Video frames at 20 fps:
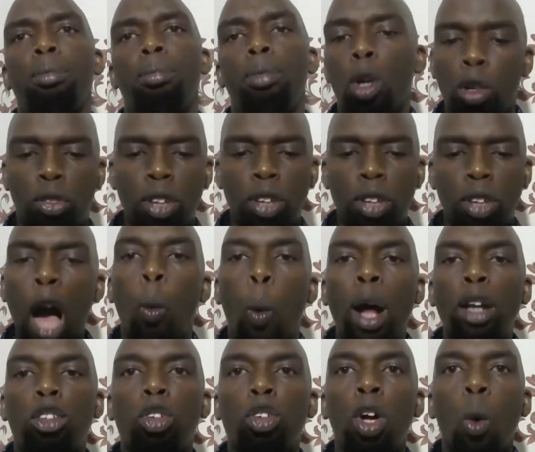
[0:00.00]
Because I
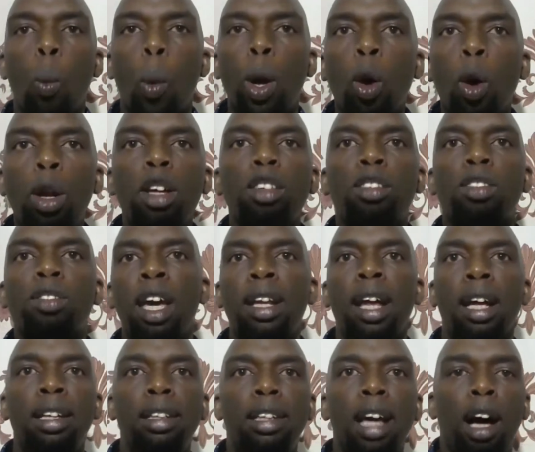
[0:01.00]
want, when all is
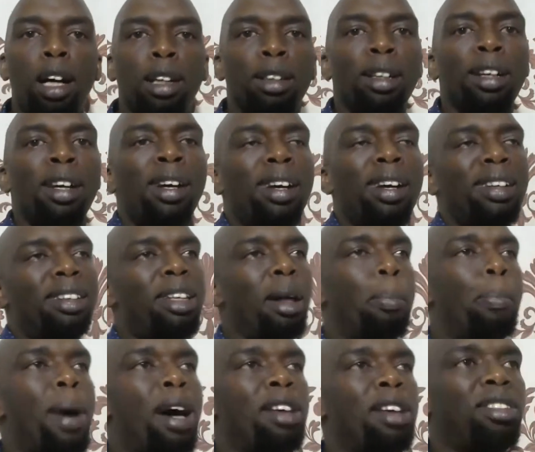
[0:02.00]
said and done,
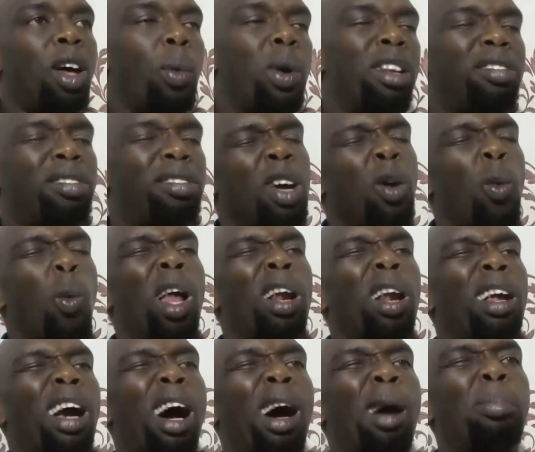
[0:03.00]
the master will say,
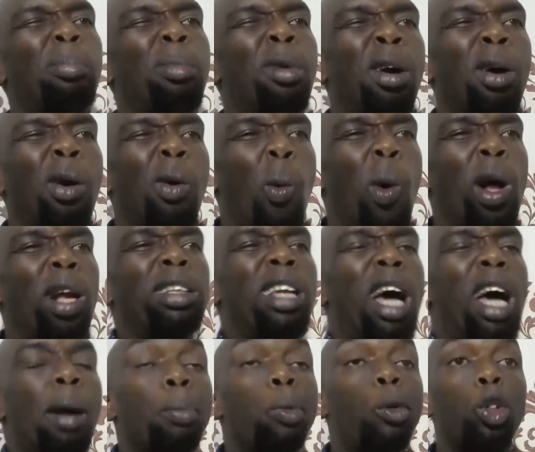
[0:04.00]
welcome, well
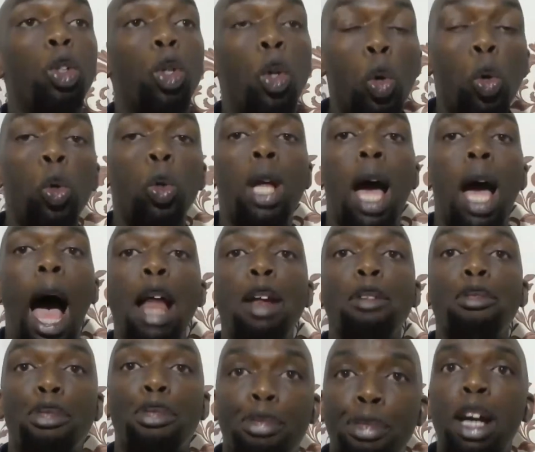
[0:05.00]
done, good
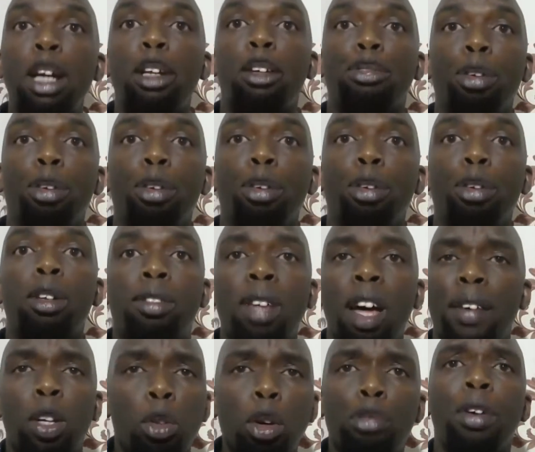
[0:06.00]
and faithful
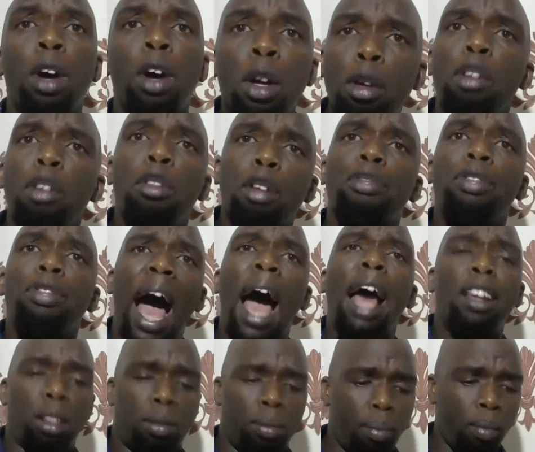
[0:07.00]
servant. You've
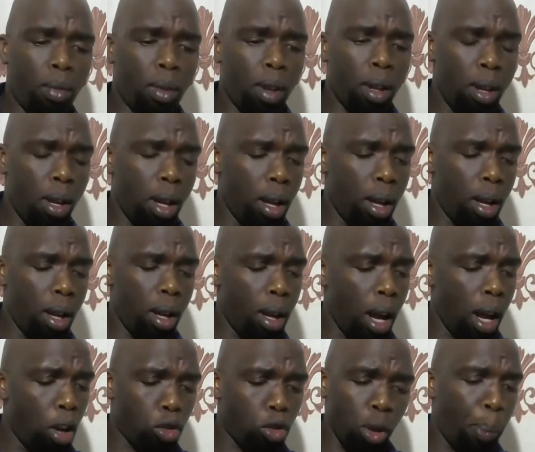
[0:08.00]
done it.
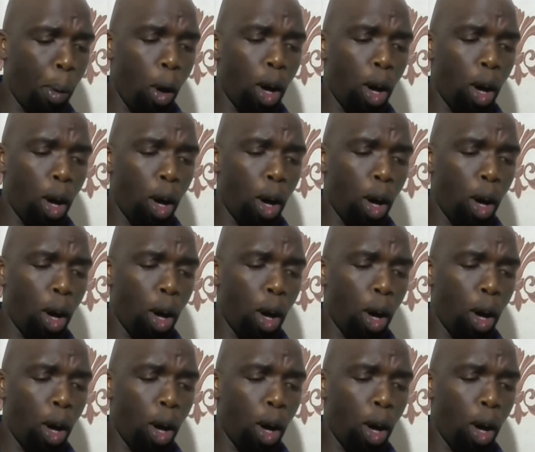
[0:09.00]
So